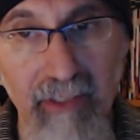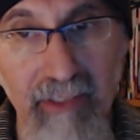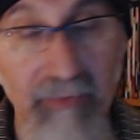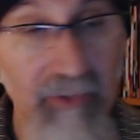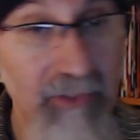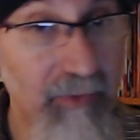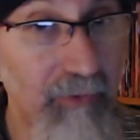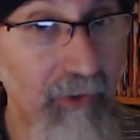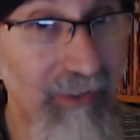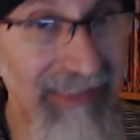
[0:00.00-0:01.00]
is because
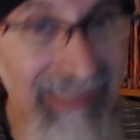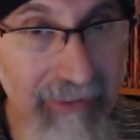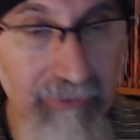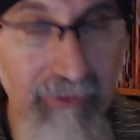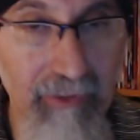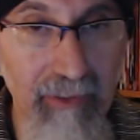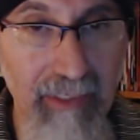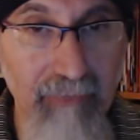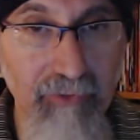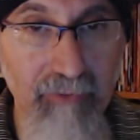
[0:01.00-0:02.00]
people are illiterate in the
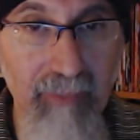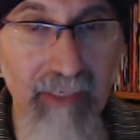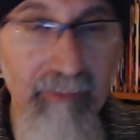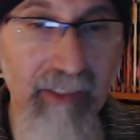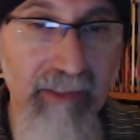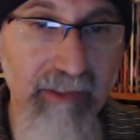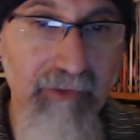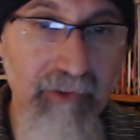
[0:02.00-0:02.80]
language of mathematics and they're